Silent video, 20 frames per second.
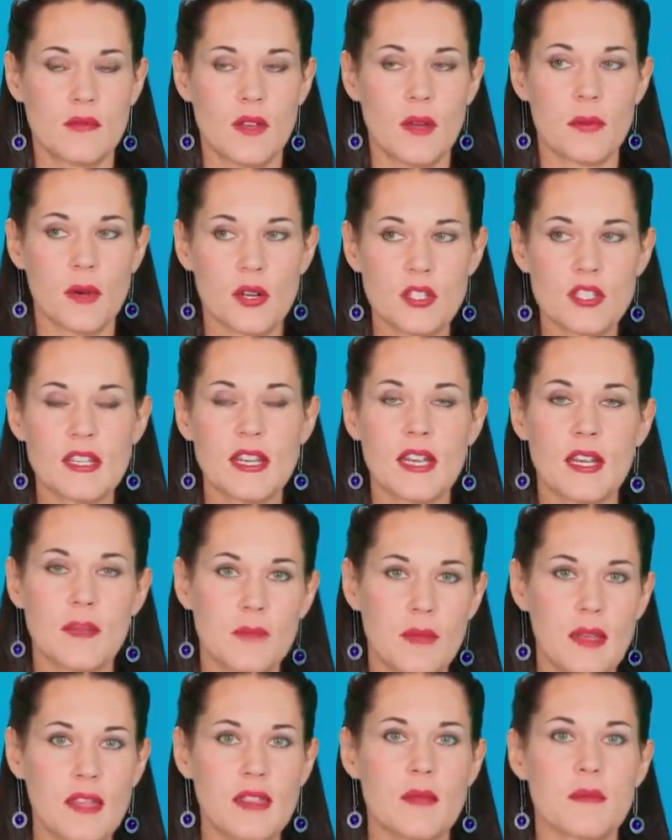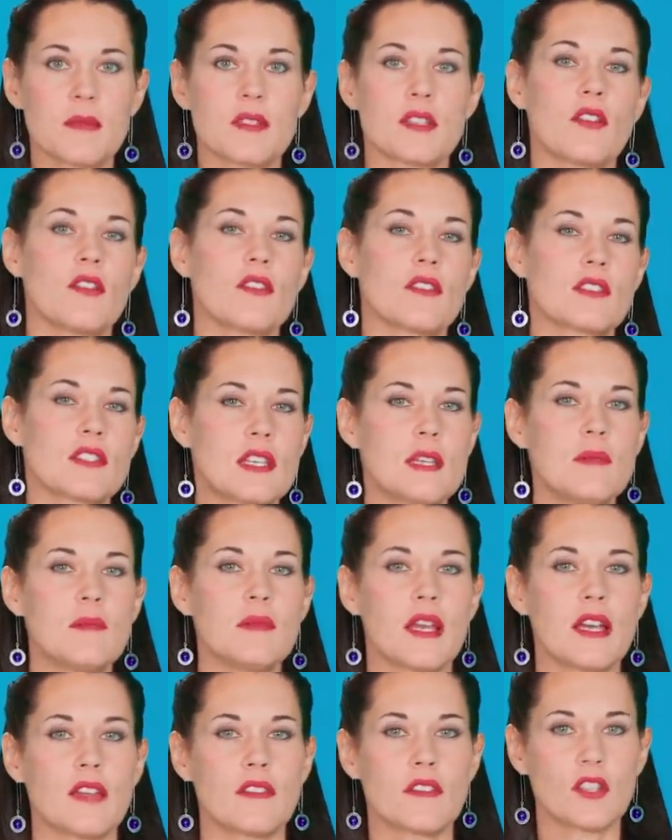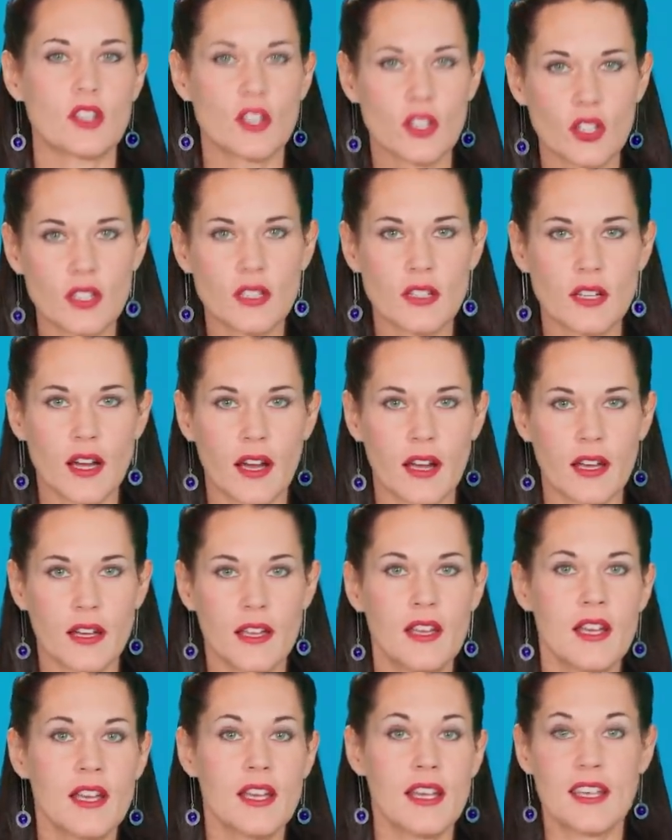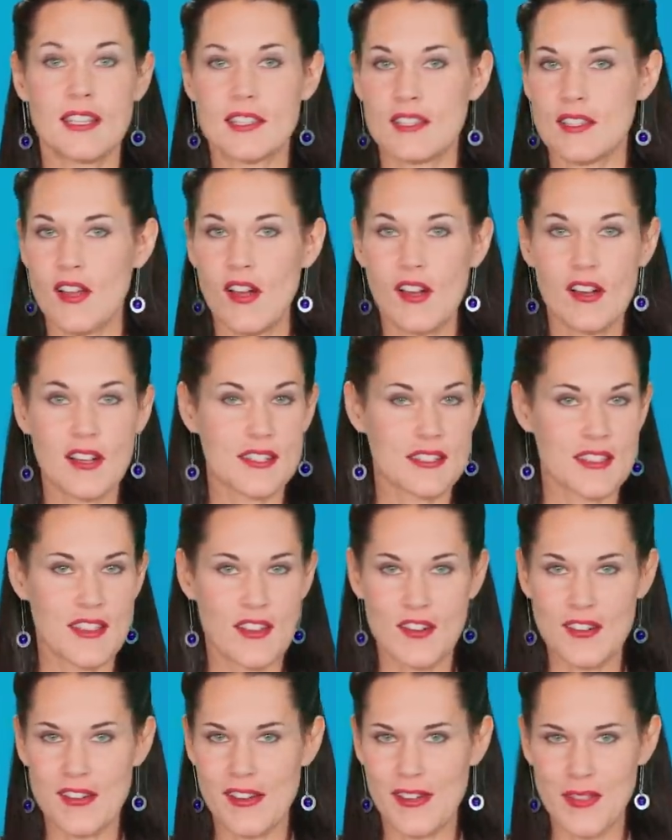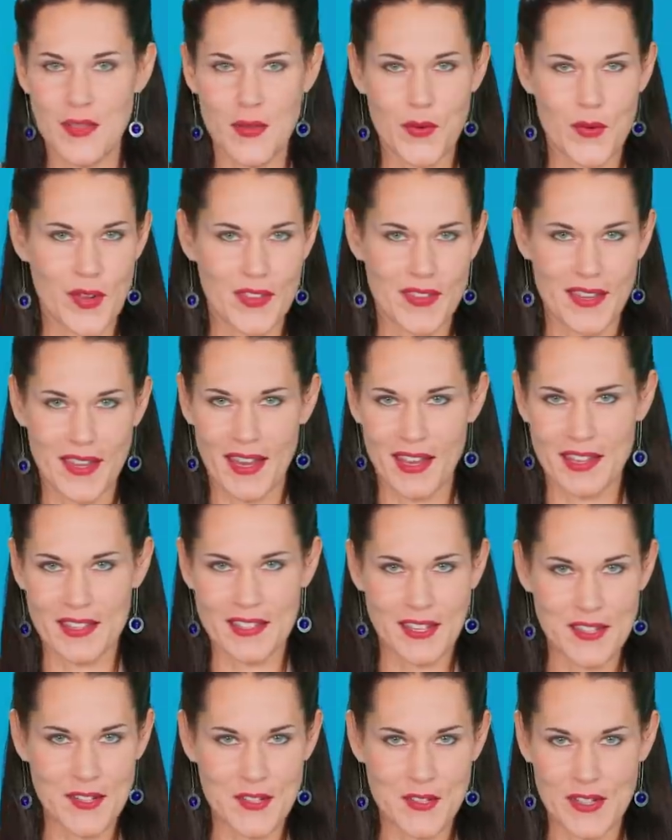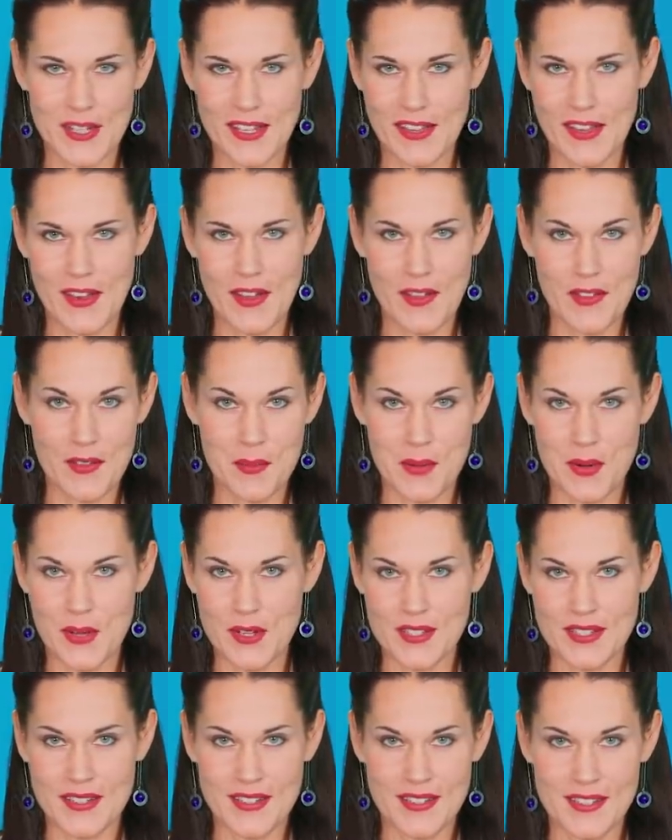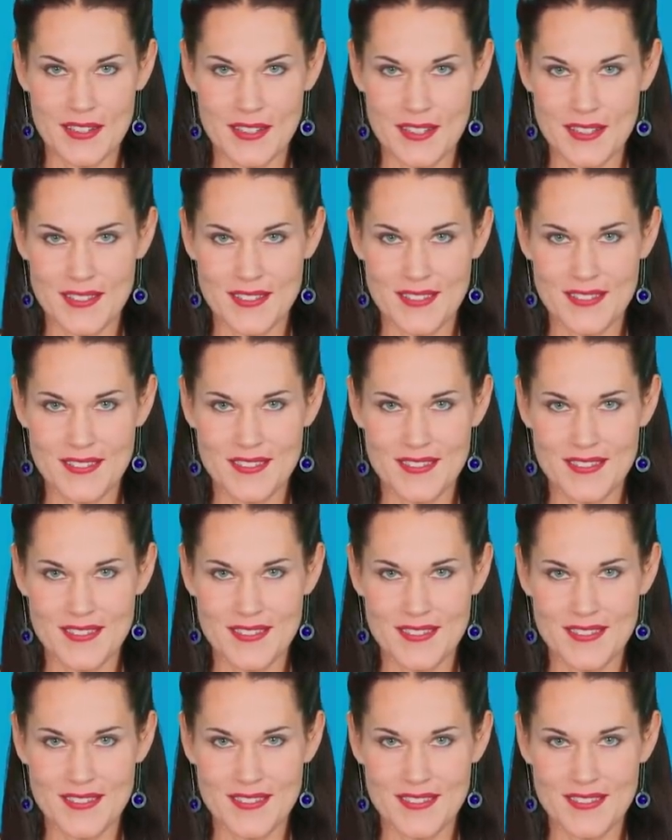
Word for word: A person can make themselves seem like the good guy as long as they're not the one that gets angry and the other person is.